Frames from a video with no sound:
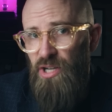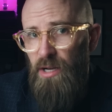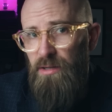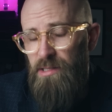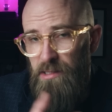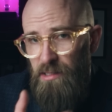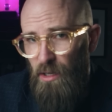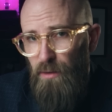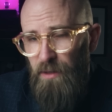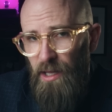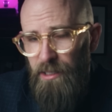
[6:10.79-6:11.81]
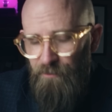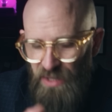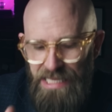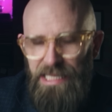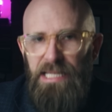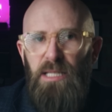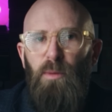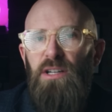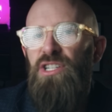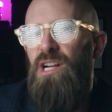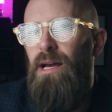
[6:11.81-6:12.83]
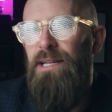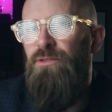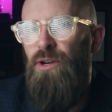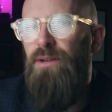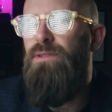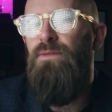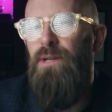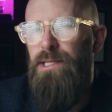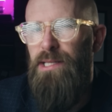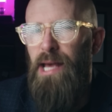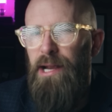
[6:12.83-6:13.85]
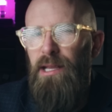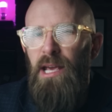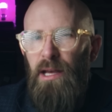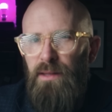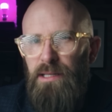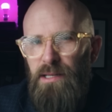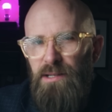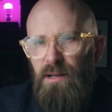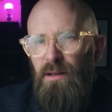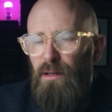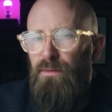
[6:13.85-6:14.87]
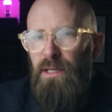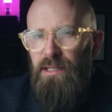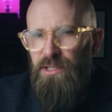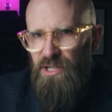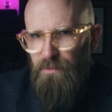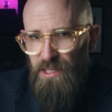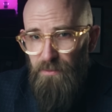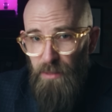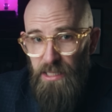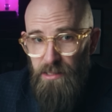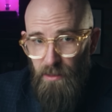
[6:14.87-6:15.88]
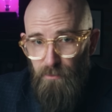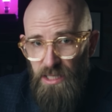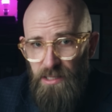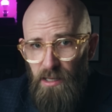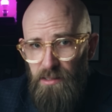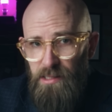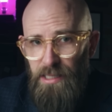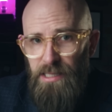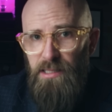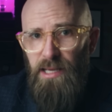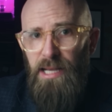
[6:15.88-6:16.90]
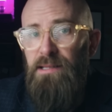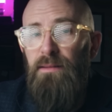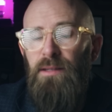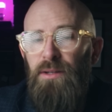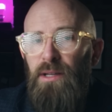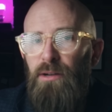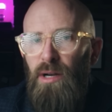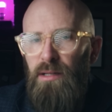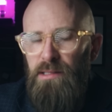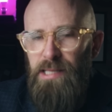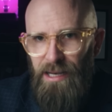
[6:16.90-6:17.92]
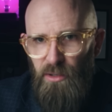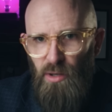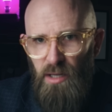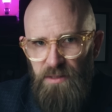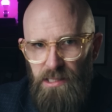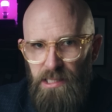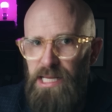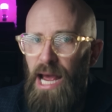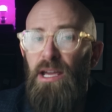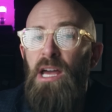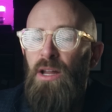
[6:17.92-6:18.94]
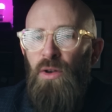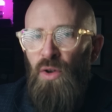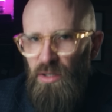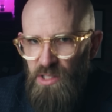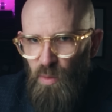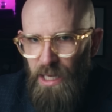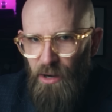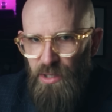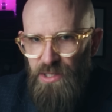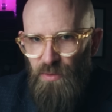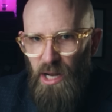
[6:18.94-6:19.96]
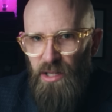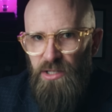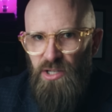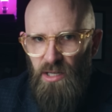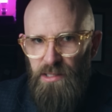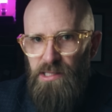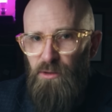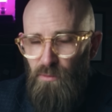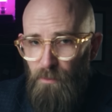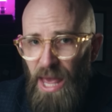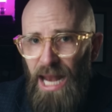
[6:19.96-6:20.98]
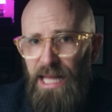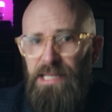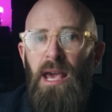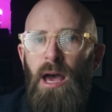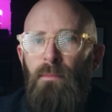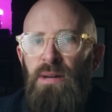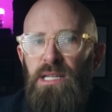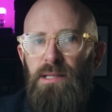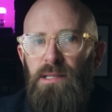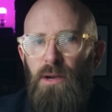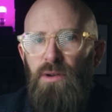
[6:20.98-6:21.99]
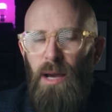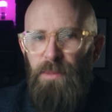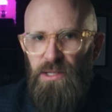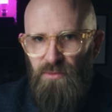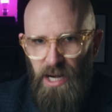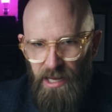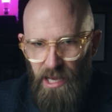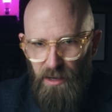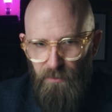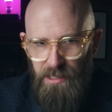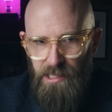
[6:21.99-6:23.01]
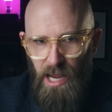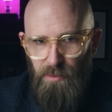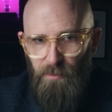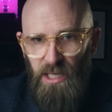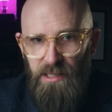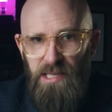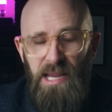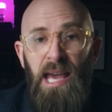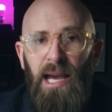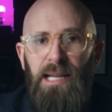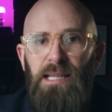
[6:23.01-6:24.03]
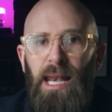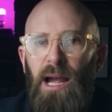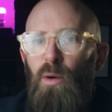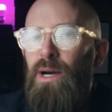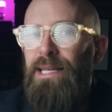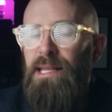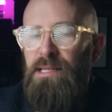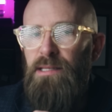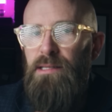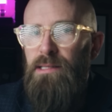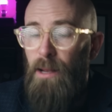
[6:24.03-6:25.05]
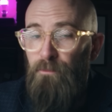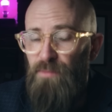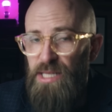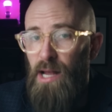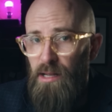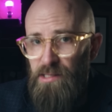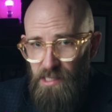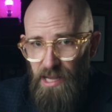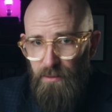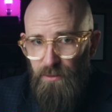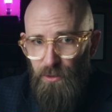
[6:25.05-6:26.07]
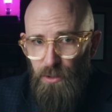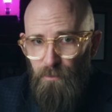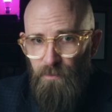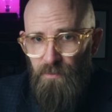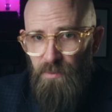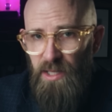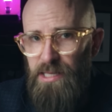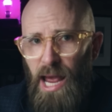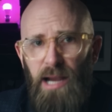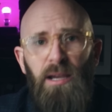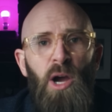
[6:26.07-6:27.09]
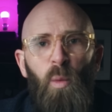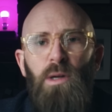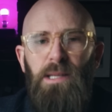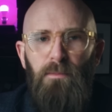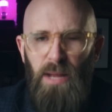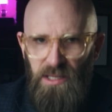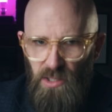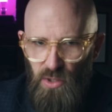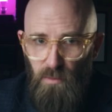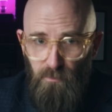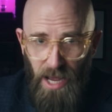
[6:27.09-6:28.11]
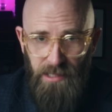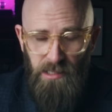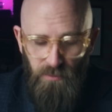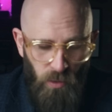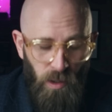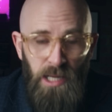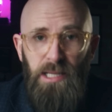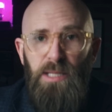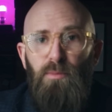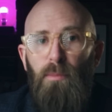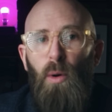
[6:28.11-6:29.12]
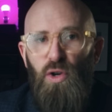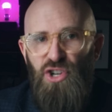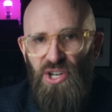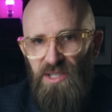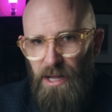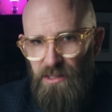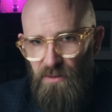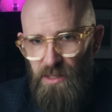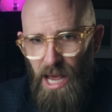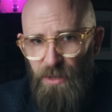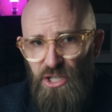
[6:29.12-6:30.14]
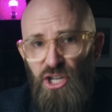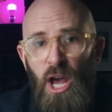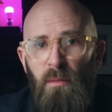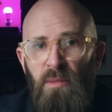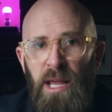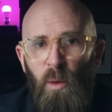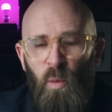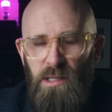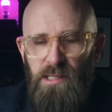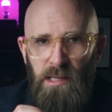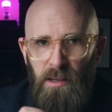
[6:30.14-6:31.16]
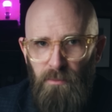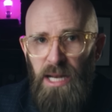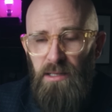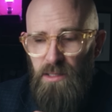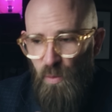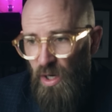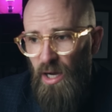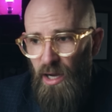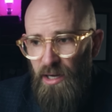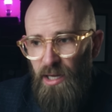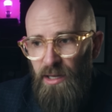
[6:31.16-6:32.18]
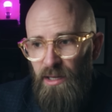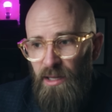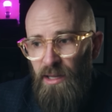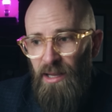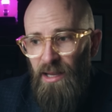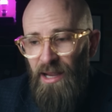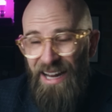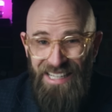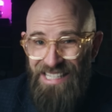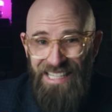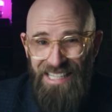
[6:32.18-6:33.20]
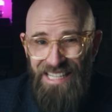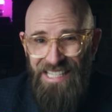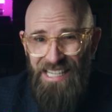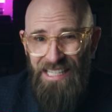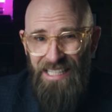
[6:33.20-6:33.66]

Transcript: chose slow-flying, easy-to-spot Shahed drones for its attack, the addition of large numbers of ballistic missiles indicate that Iran telegraphed its attack not to allow Israel a chance to repel it, but to soak up Israeli air defense capability and allow at least some missiles to get through. The attack wasn't meant to do massive or disproportionate amounts of damage, but it was meant to work, and it didn't.